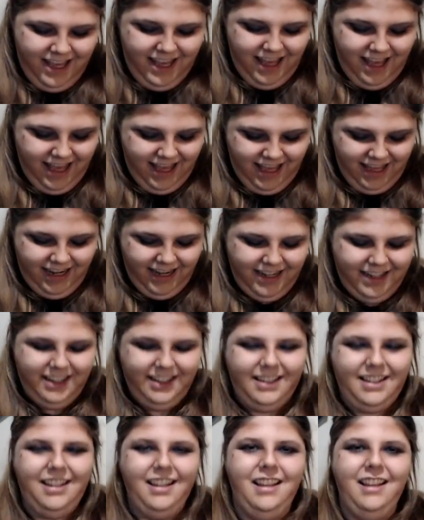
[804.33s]

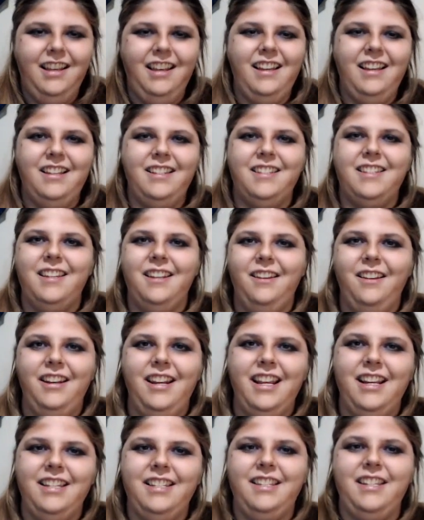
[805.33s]
And until
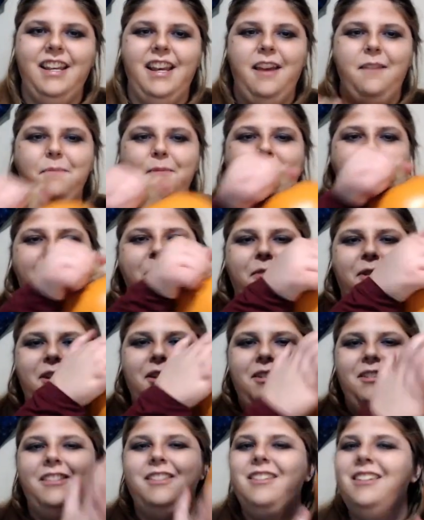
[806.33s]
next time,
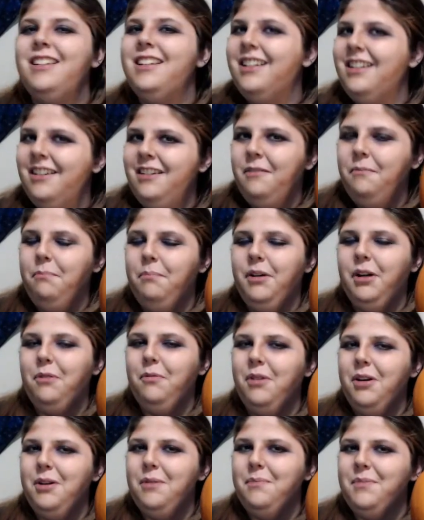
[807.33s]
bookwords,
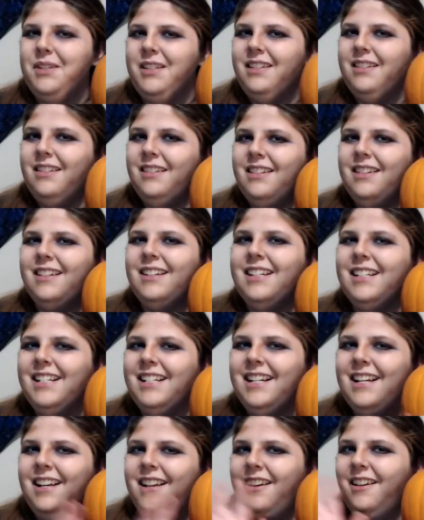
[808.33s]
bookworms,
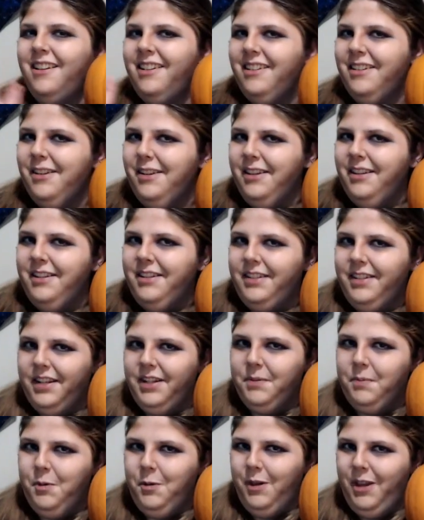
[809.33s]
stay
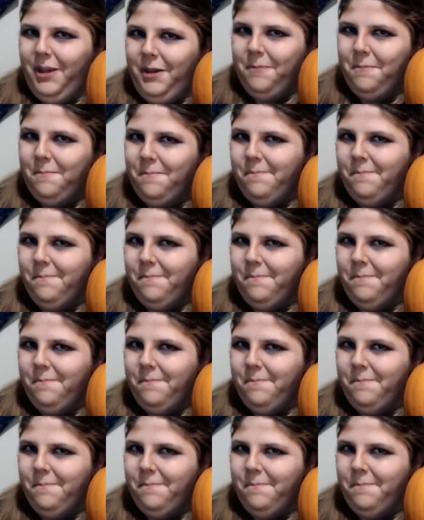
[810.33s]
spooky.